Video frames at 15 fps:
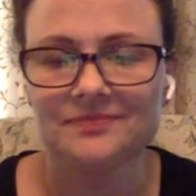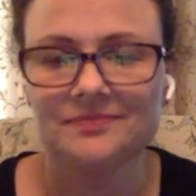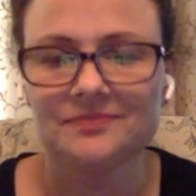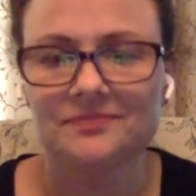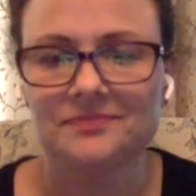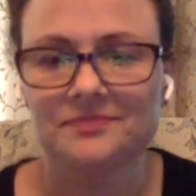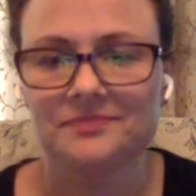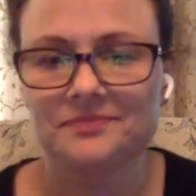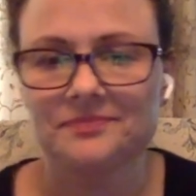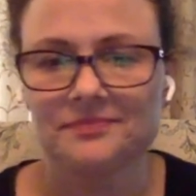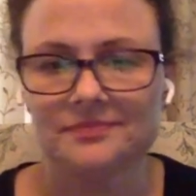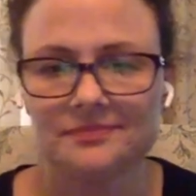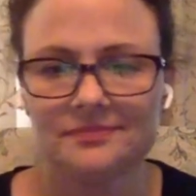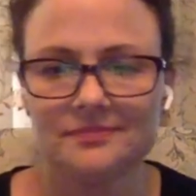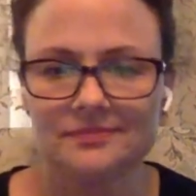
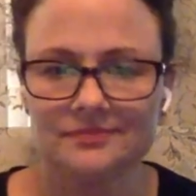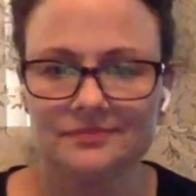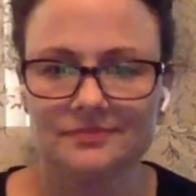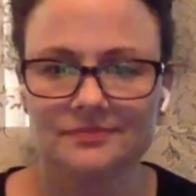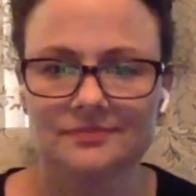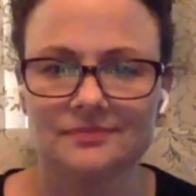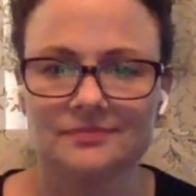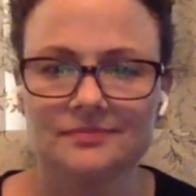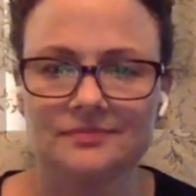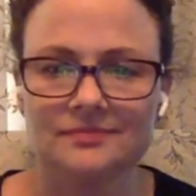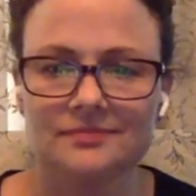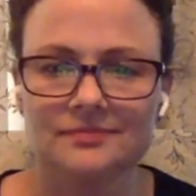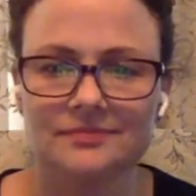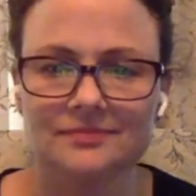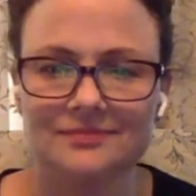
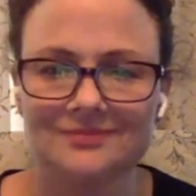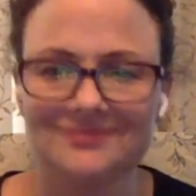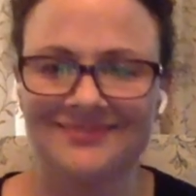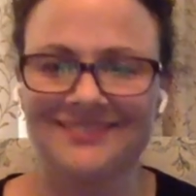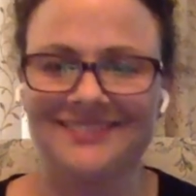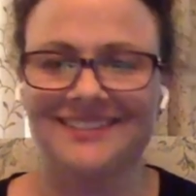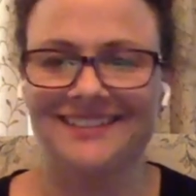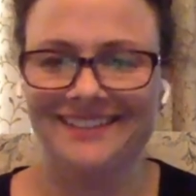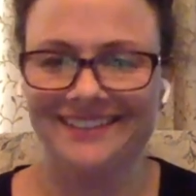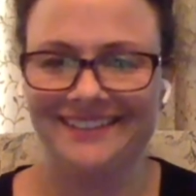[no speech]